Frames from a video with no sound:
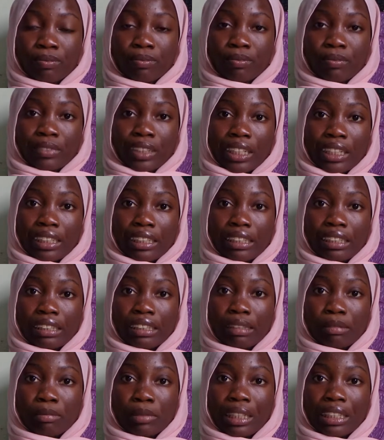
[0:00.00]
Like,
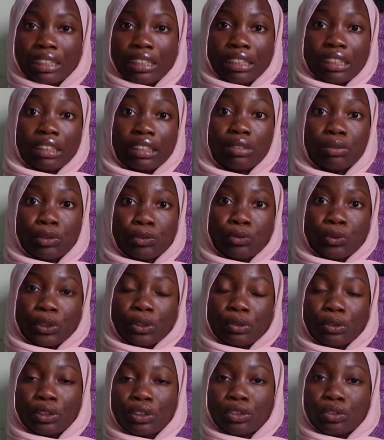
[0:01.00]
in my set, when we're
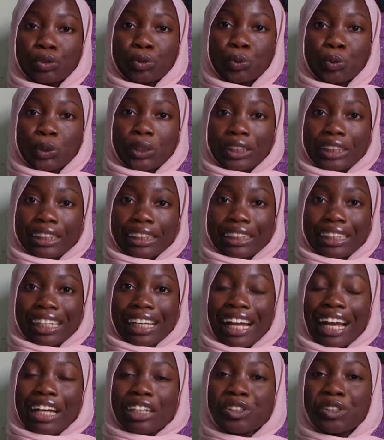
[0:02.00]
doing the drawing, they
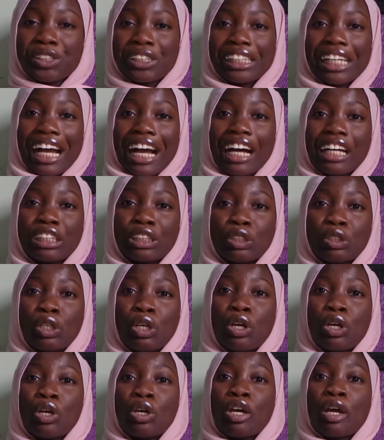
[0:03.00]
actually had
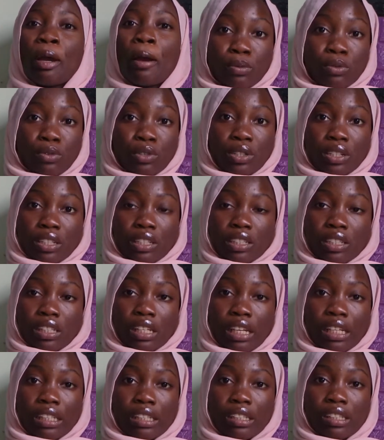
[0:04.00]
friends,
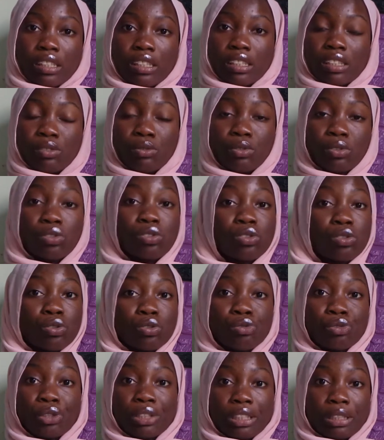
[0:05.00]
like, zero to
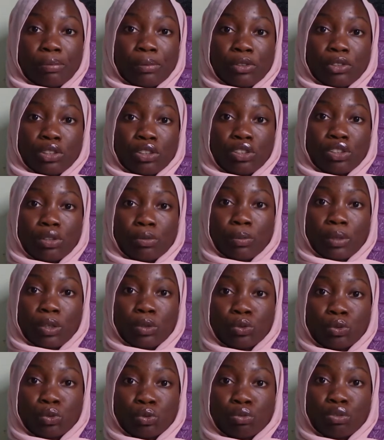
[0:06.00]
no experience
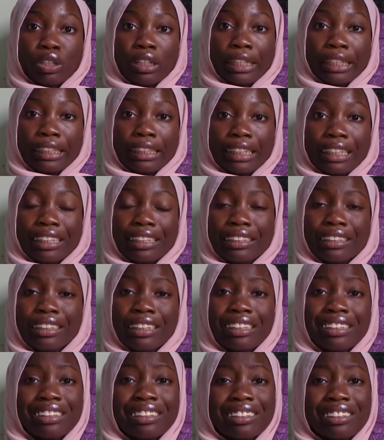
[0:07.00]
about drawing, and
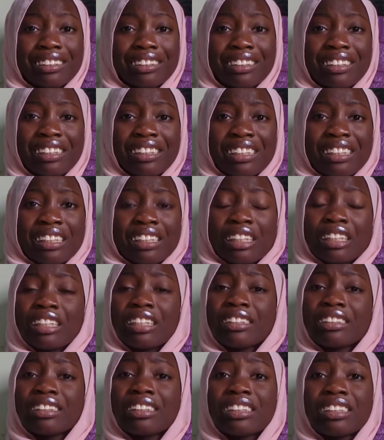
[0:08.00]
then
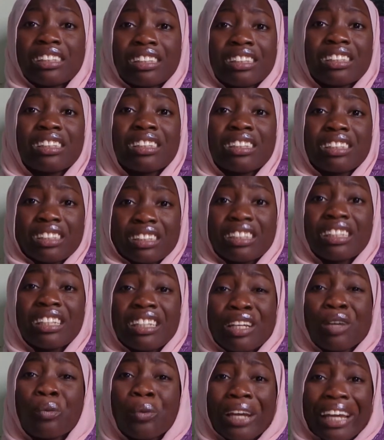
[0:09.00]
it's,
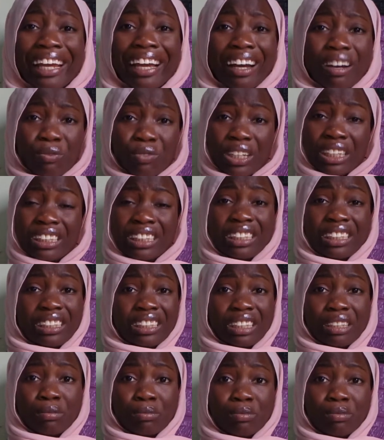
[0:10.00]
in a way, affected them.